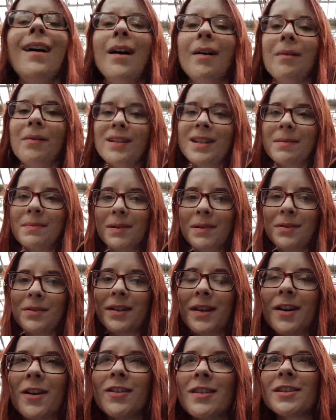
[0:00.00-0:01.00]
I was about to
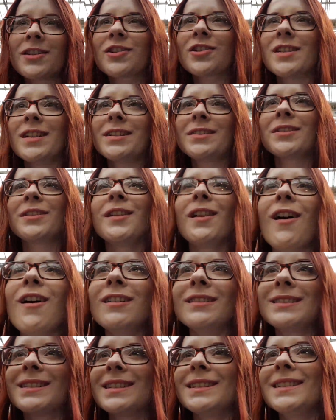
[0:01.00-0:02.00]
get on the train to
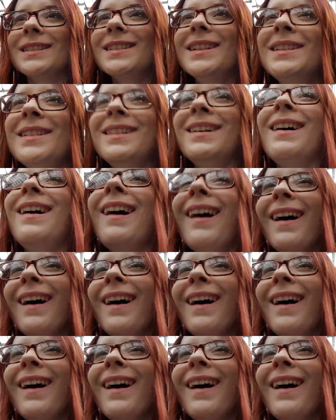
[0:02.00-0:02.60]
London.